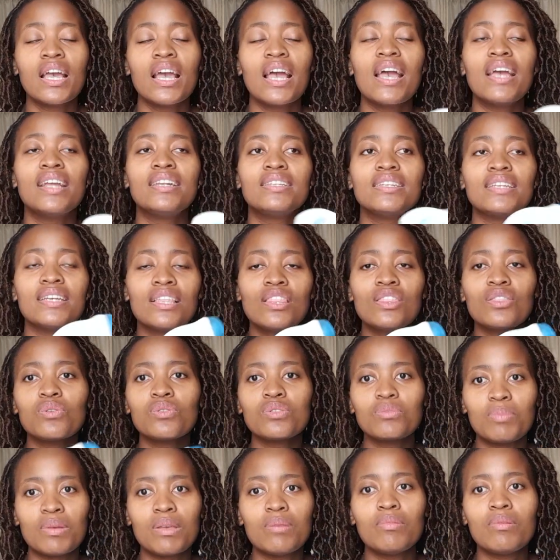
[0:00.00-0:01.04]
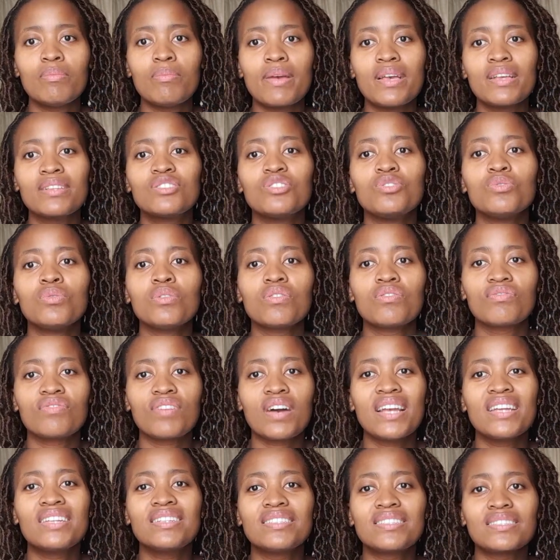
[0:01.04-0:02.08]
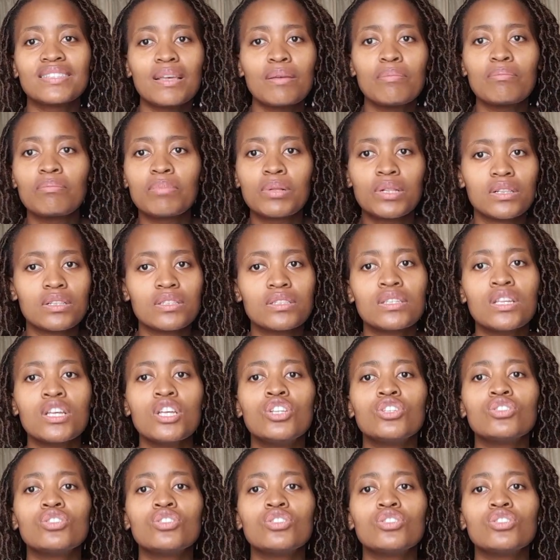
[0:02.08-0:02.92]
And in those baby bags, you will find samples.